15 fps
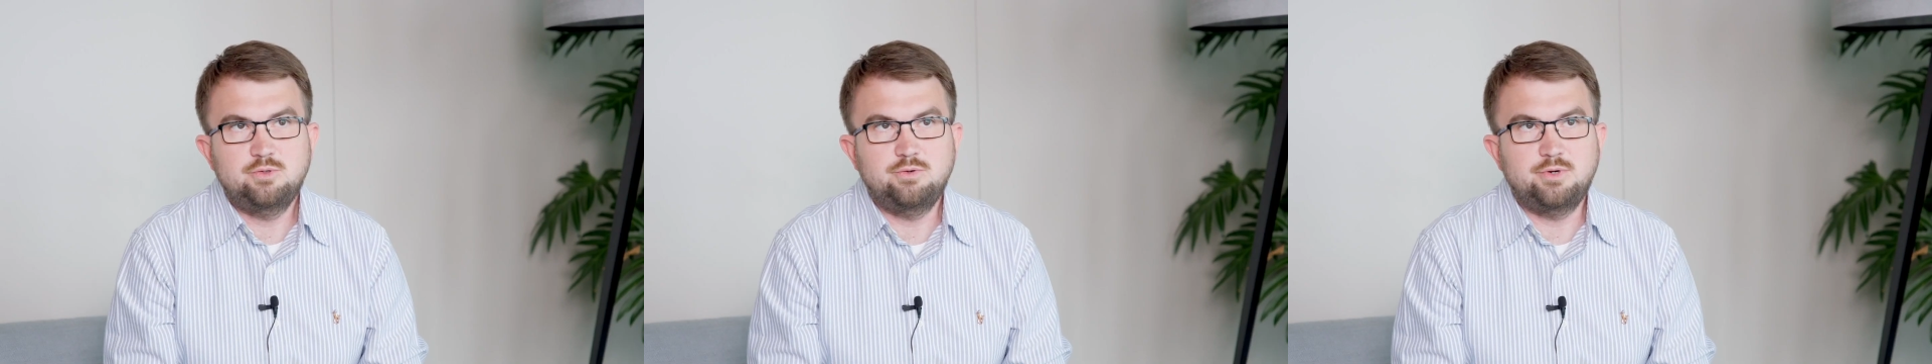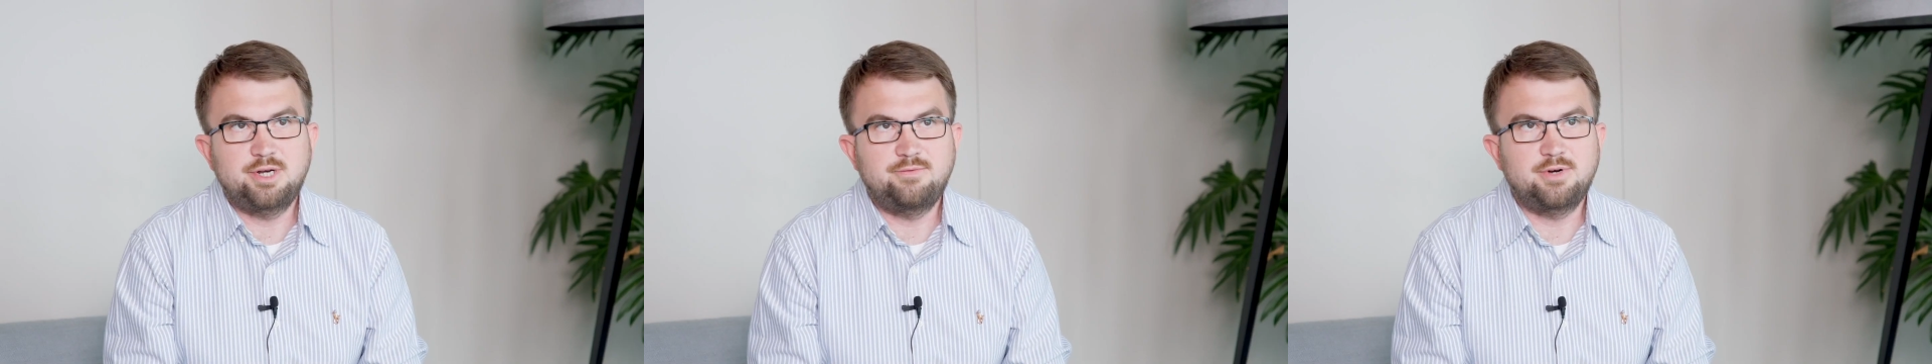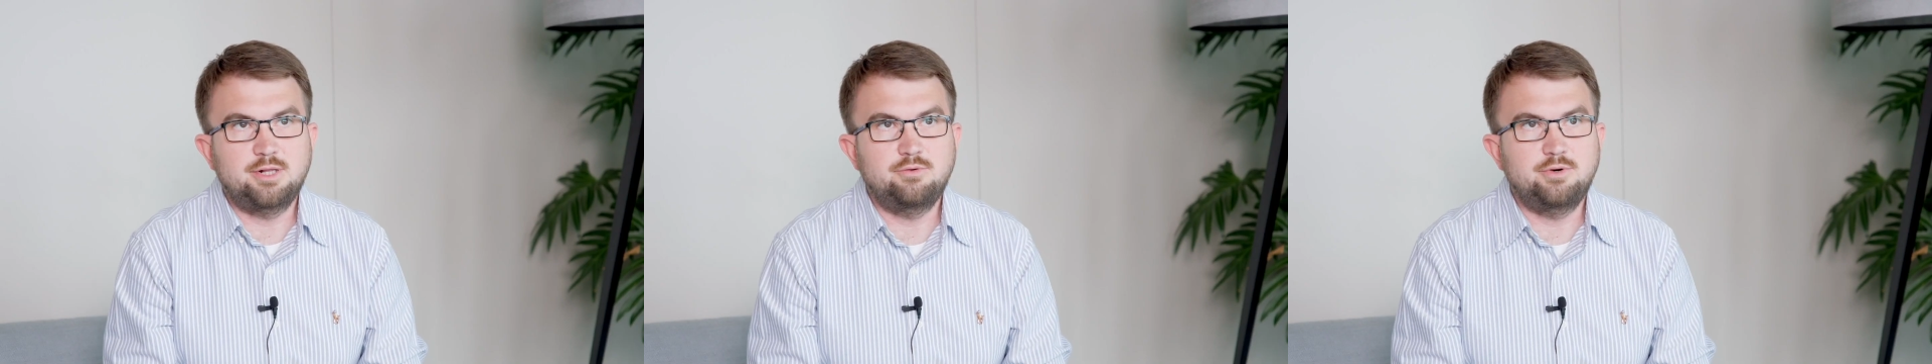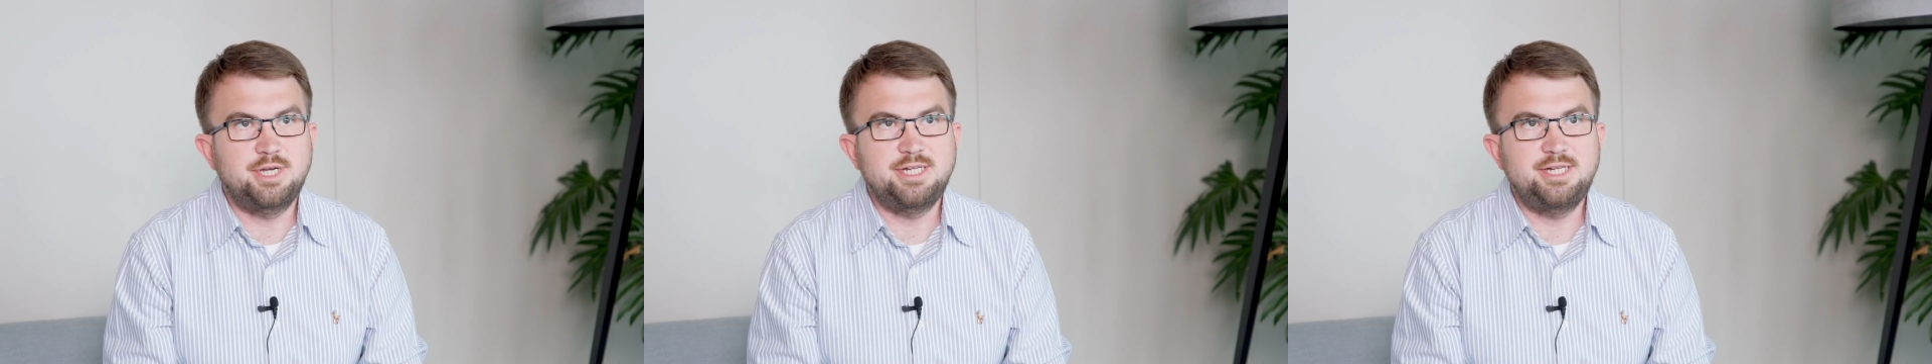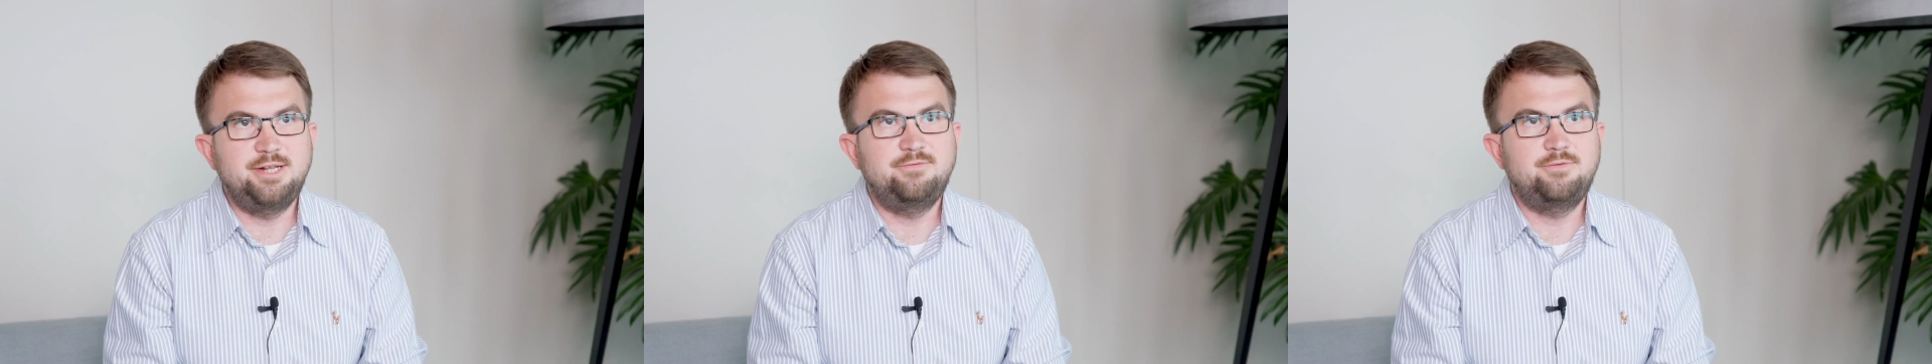to
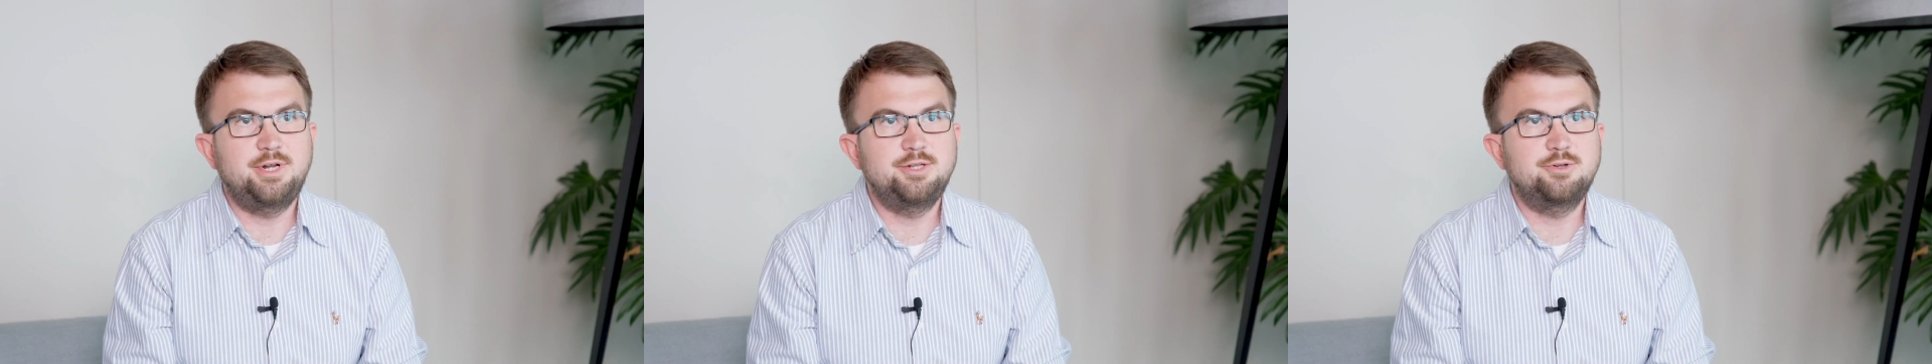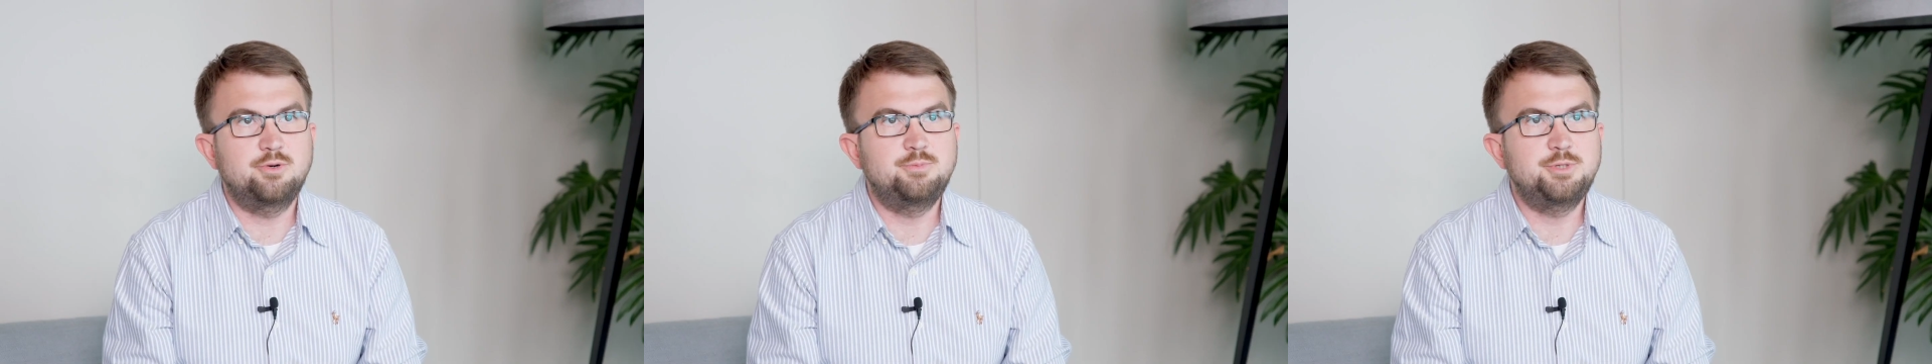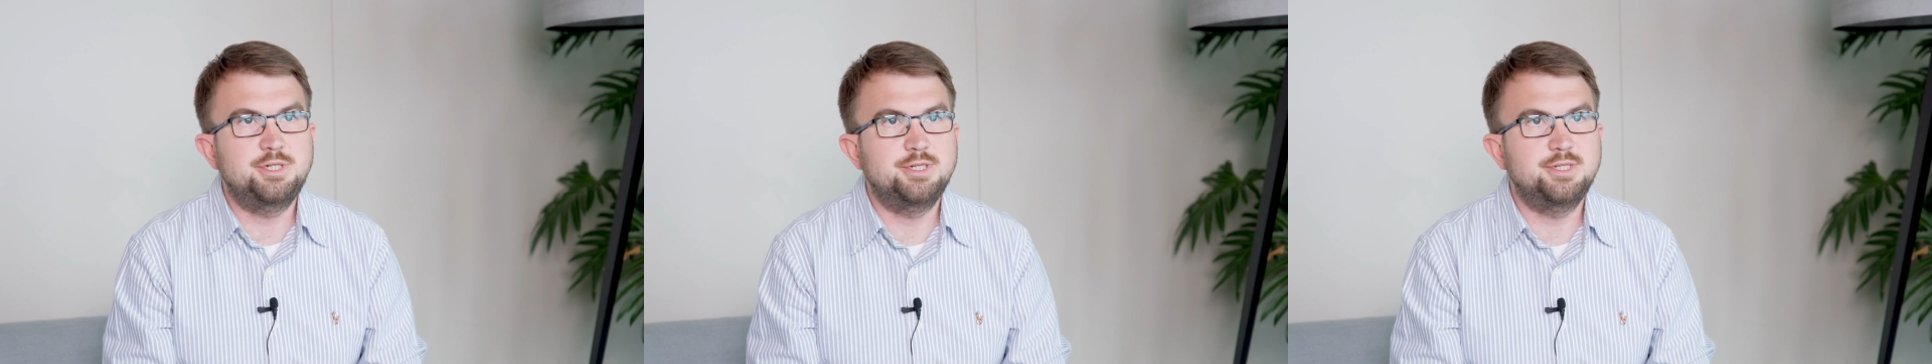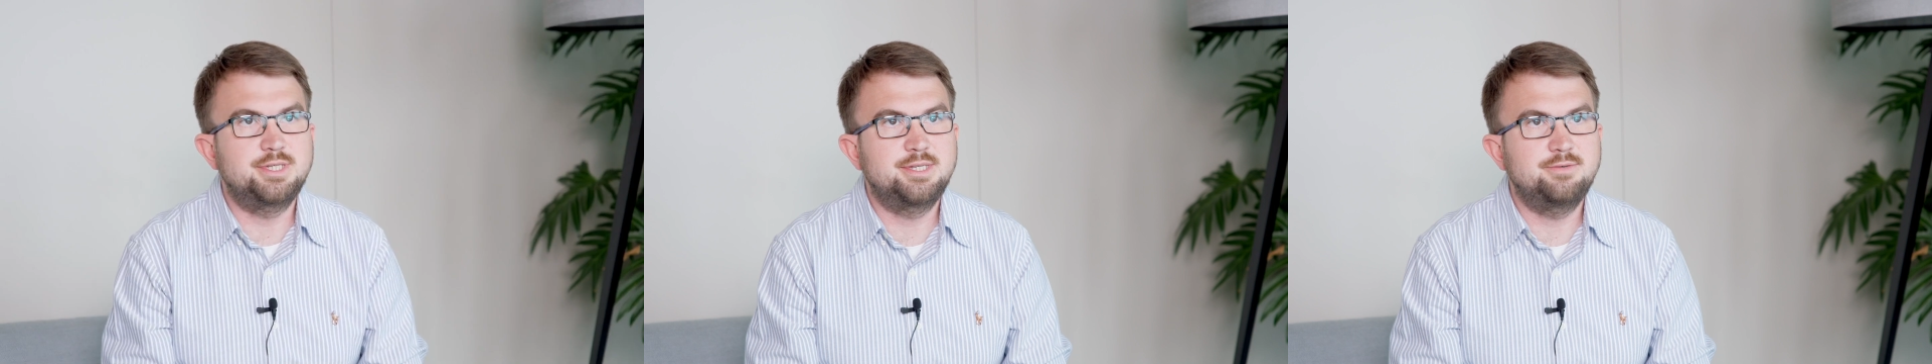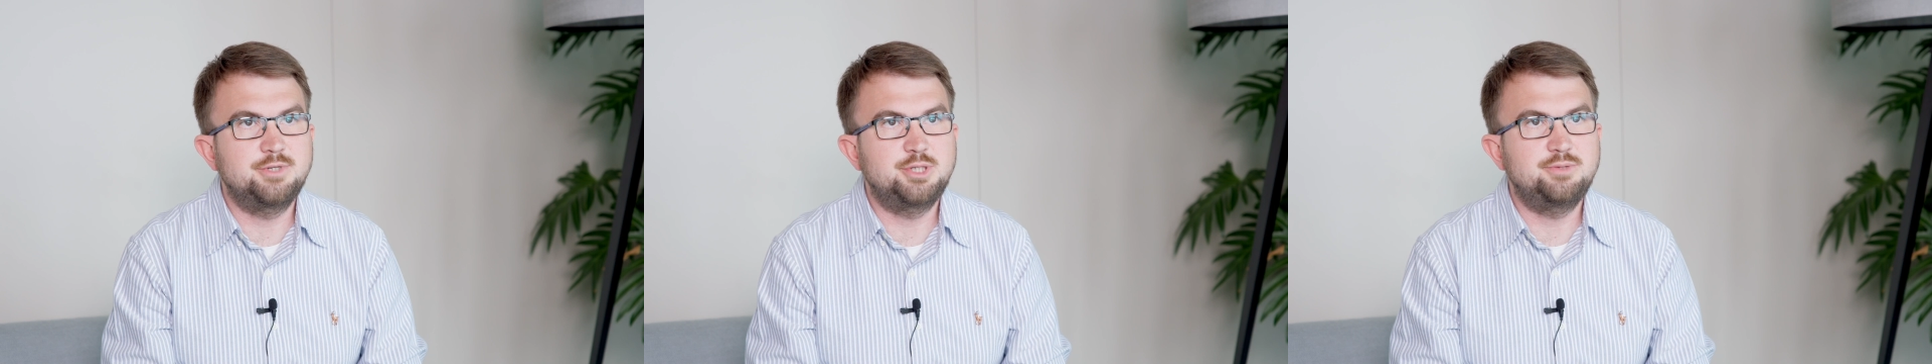evaluate different
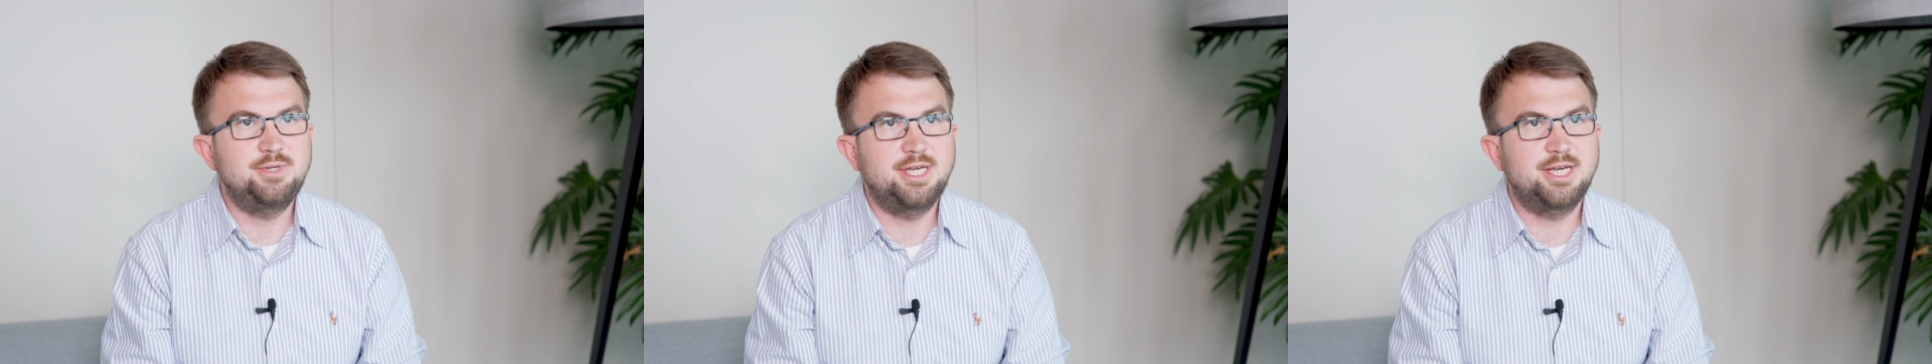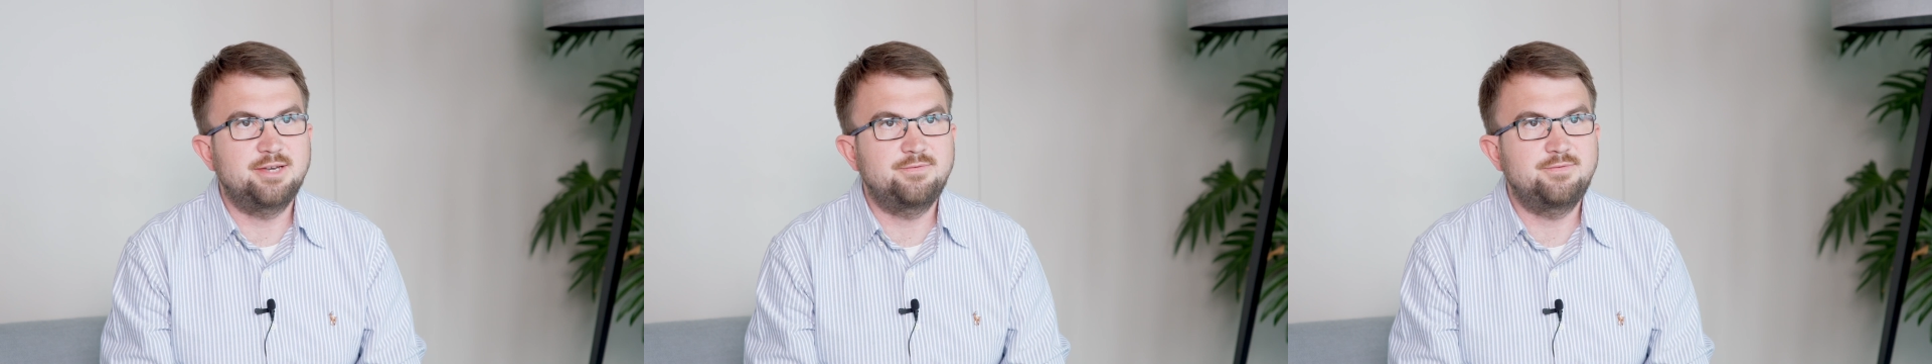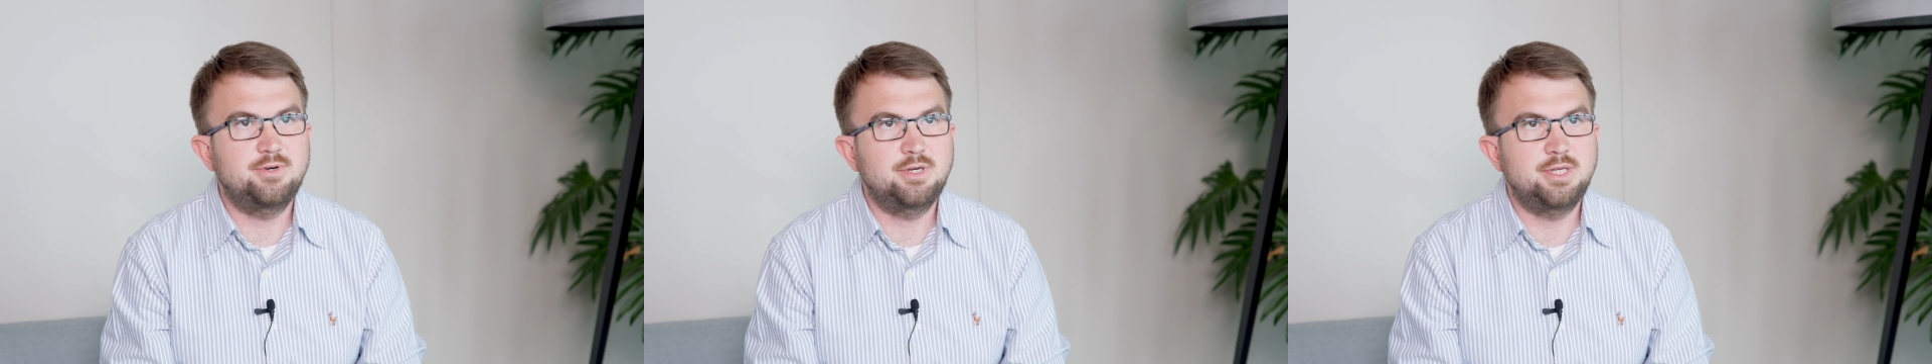options which we have